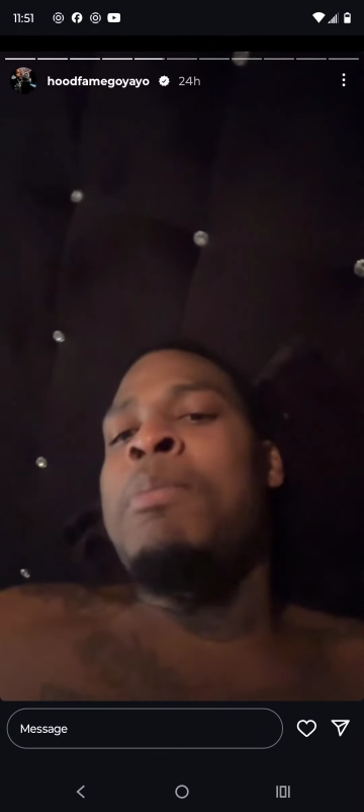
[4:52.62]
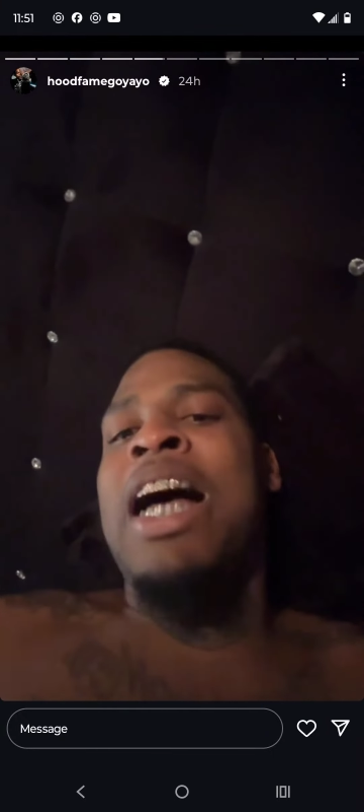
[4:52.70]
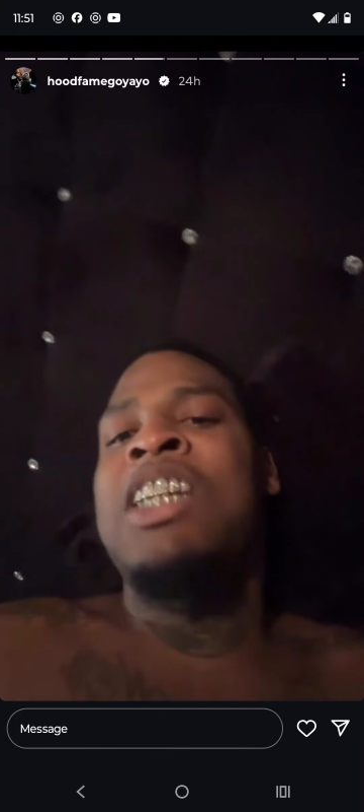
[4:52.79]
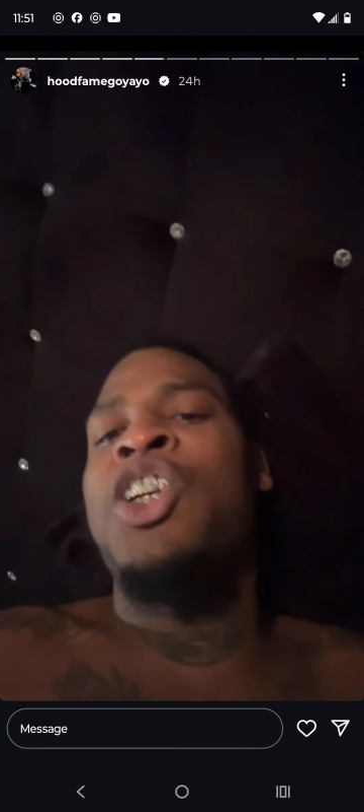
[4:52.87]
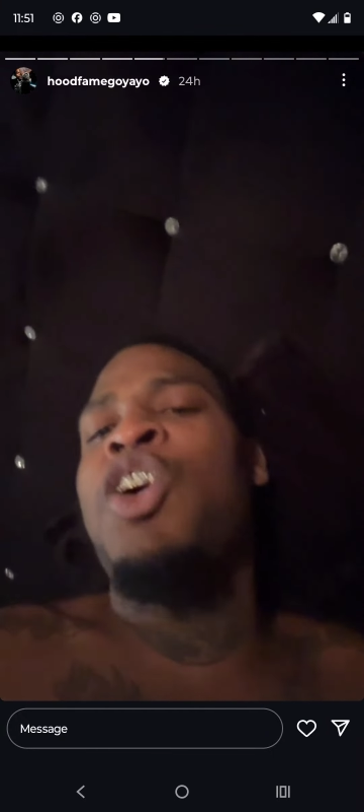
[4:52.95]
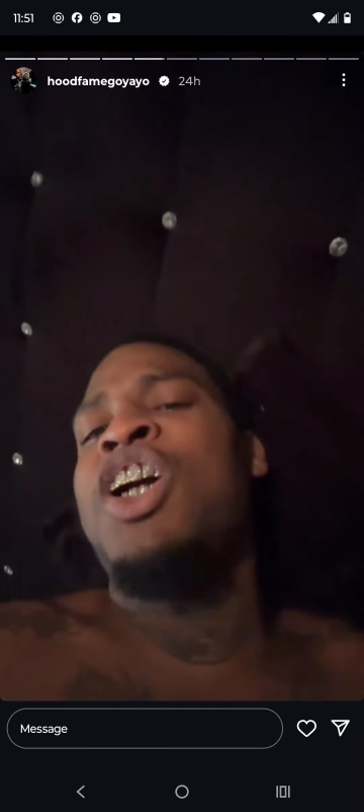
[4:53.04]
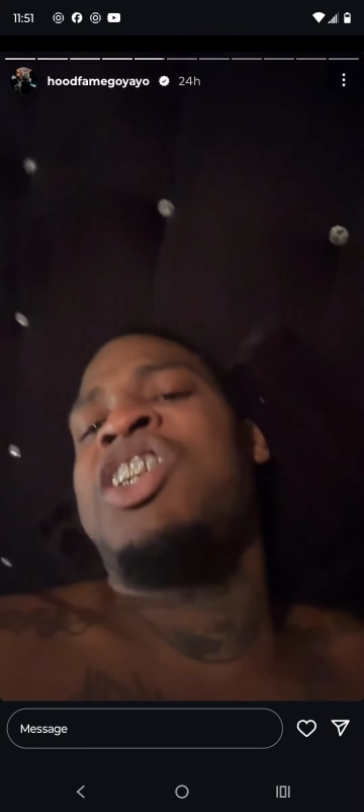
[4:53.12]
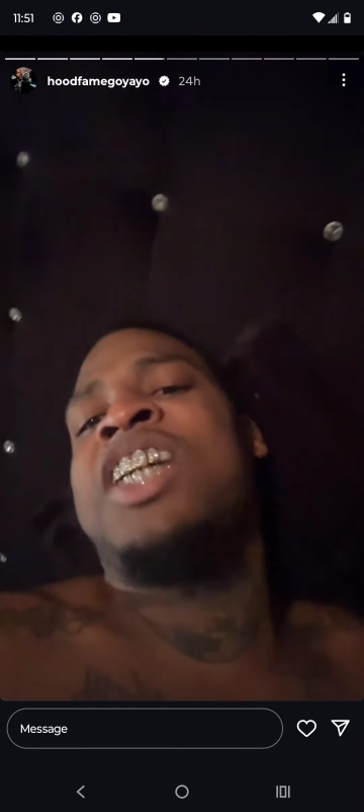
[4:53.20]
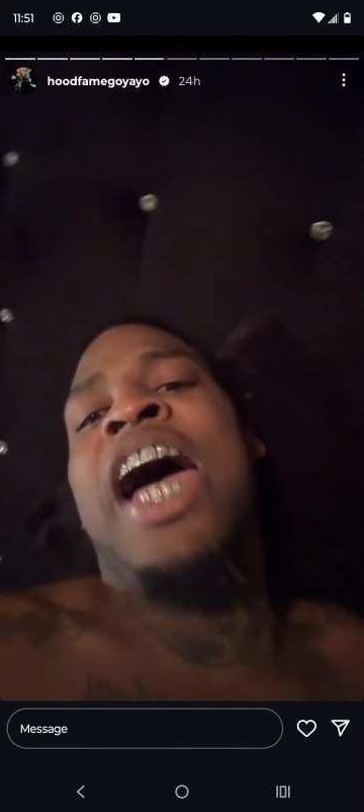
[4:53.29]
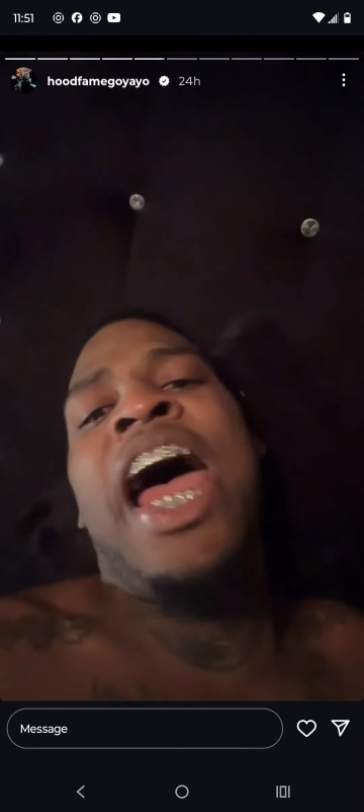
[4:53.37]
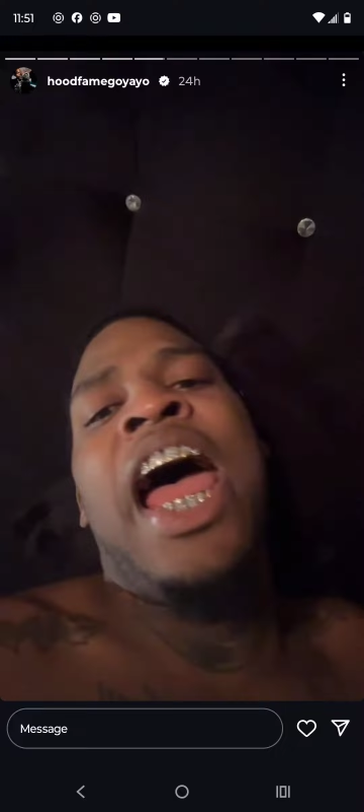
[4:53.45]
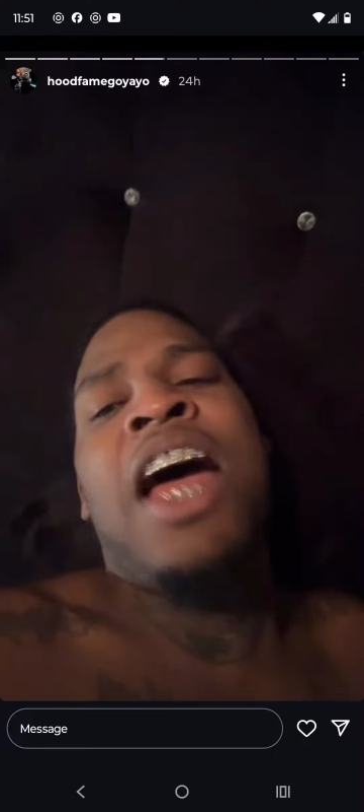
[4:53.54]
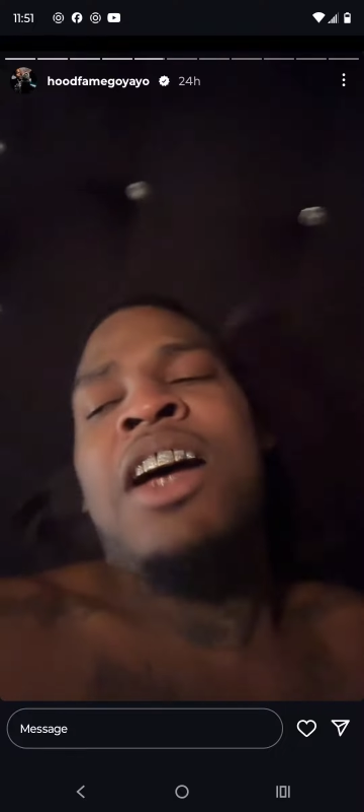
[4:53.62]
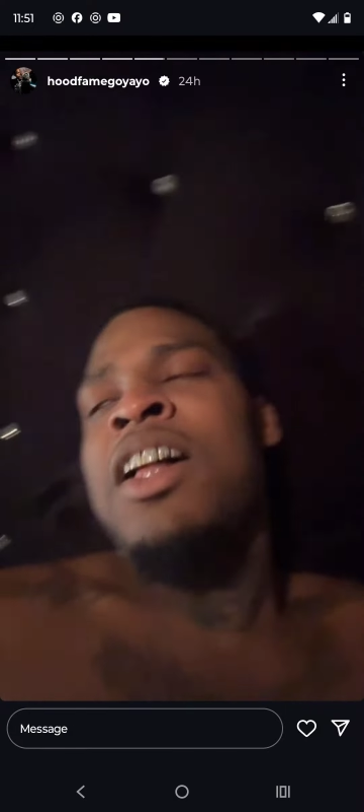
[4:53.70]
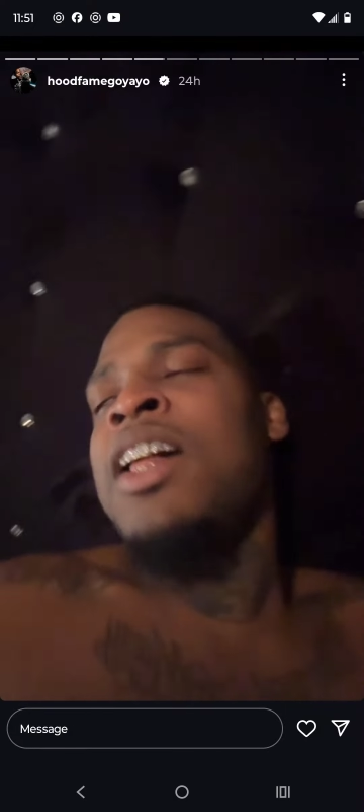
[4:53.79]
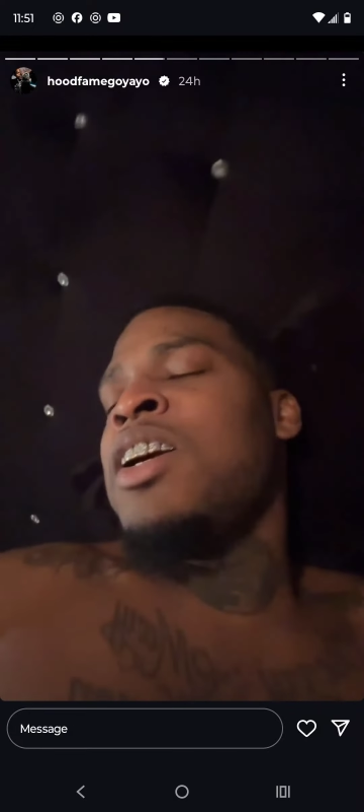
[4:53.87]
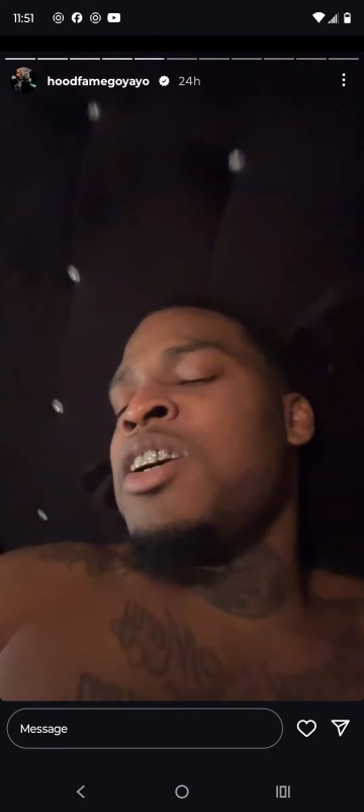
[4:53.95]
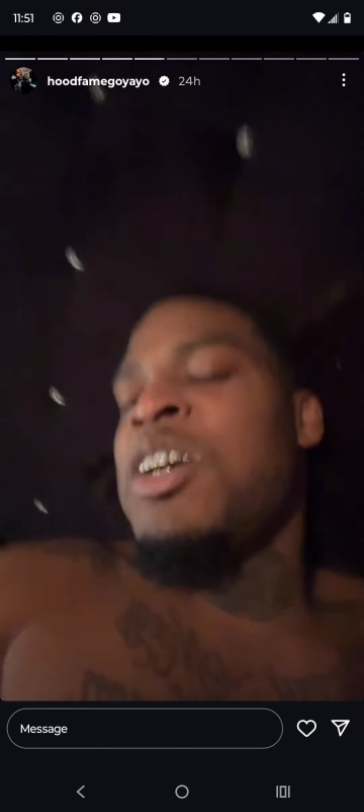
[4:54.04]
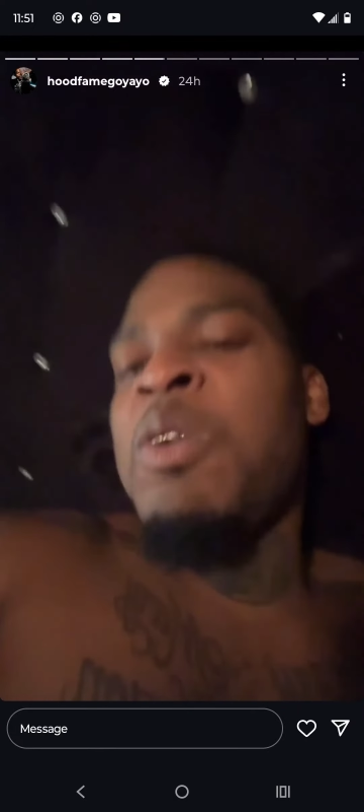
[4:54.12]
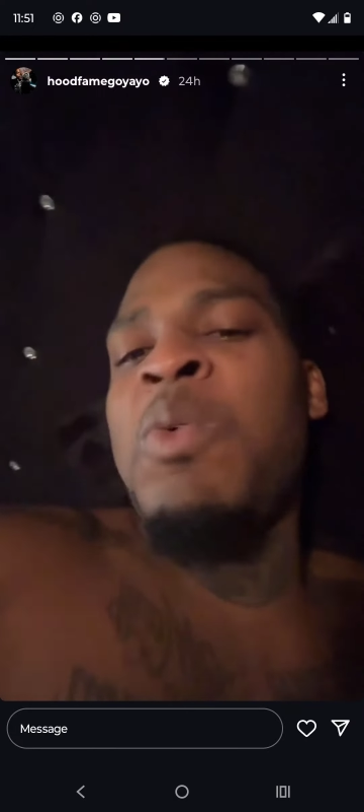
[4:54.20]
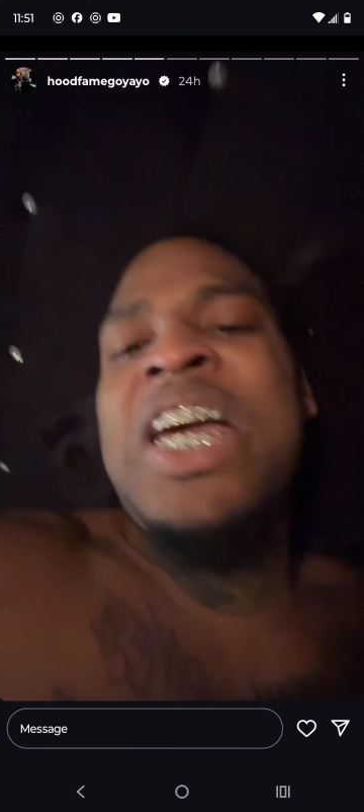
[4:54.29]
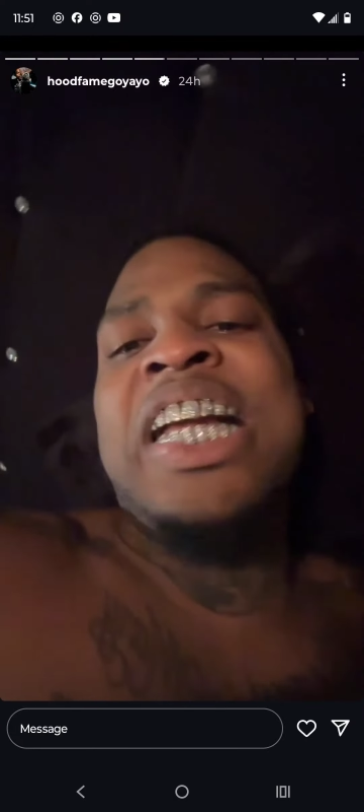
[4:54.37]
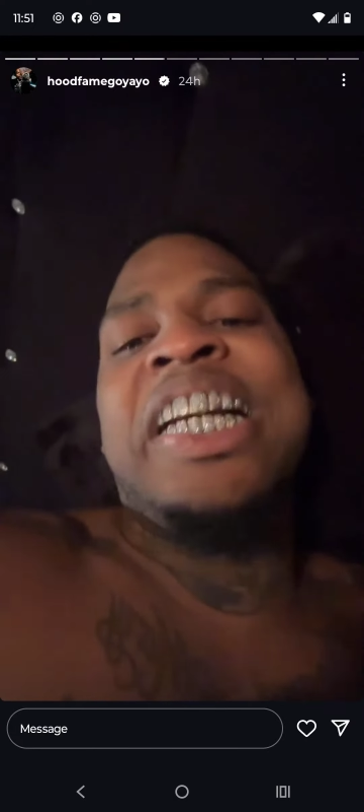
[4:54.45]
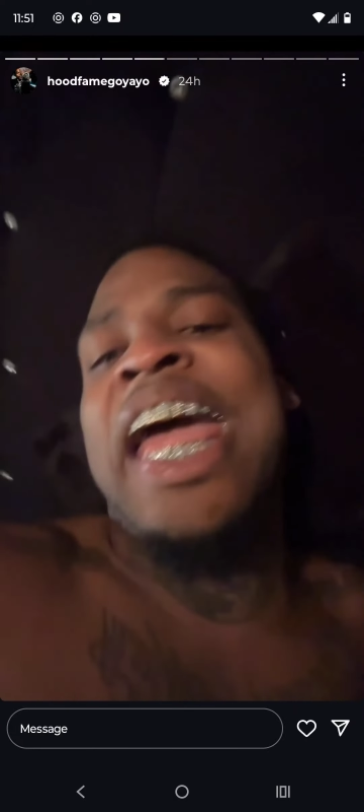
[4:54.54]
my shooter scared. We